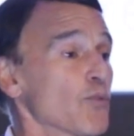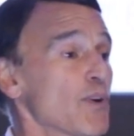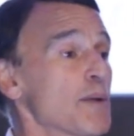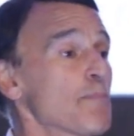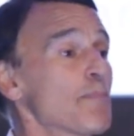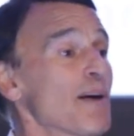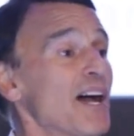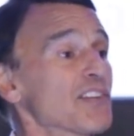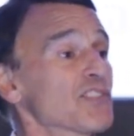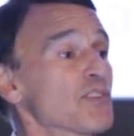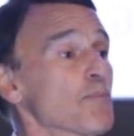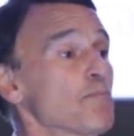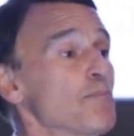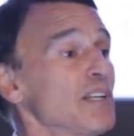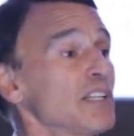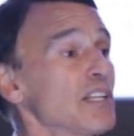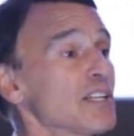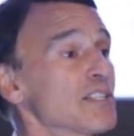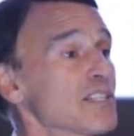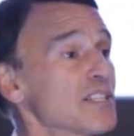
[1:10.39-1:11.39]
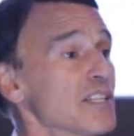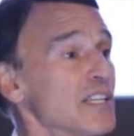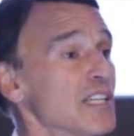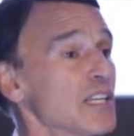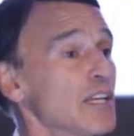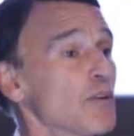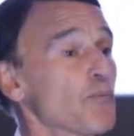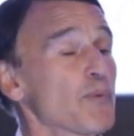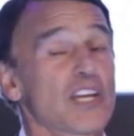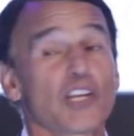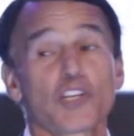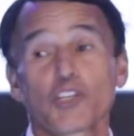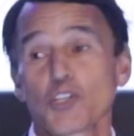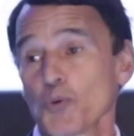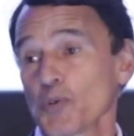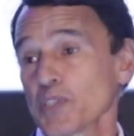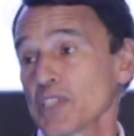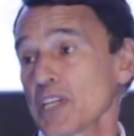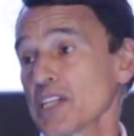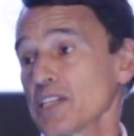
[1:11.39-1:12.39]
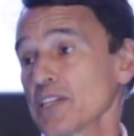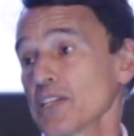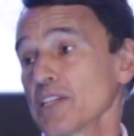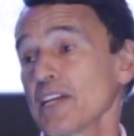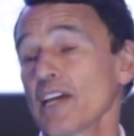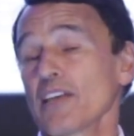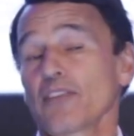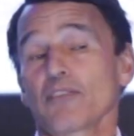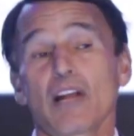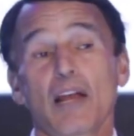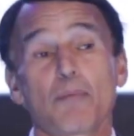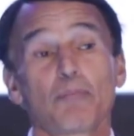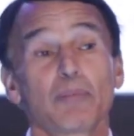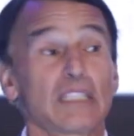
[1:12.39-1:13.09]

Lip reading: great possibility, and we can do it together,